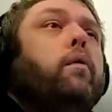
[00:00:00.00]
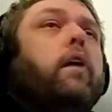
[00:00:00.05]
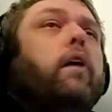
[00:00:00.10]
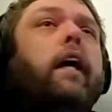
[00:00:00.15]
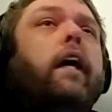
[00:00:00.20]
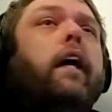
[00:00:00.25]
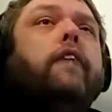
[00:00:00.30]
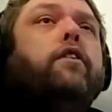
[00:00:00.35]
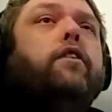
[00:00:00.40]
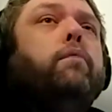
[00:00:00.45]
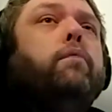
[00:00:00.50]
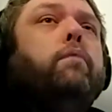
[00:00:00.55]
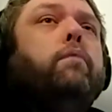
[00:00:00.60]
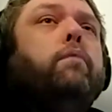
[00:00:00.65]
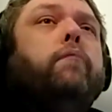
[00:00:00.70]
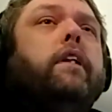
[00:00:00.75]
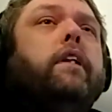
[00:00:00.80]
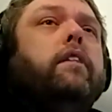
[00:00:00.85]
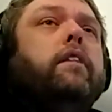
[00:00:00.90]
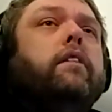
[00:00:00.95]
As human
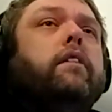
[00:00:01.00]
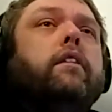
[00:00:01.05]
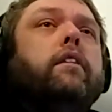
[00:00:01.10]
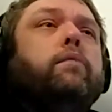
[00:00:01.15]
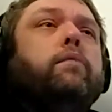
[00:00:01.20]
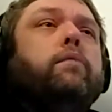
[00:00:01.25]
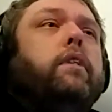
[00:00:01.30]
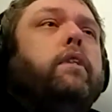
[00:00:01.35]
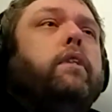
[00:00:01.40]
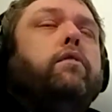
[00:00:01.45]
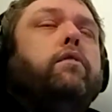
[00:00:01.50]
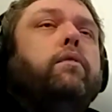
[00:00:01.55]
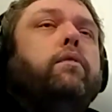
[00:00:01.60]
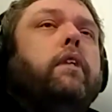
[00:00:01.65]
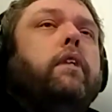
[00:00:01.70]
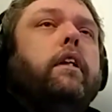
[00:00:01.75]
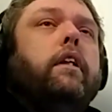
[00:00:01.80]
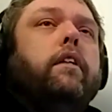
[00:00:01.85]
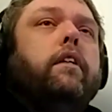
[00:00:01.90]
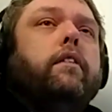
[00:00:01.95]
beings, we don't do
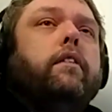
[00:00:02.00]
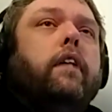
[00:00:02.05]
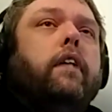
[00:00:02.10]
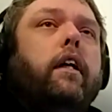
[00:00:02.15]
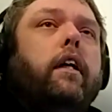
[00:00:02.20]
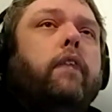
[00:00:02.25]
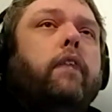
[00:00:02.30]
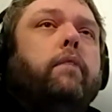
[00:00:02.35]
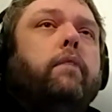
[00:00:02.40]
any other time.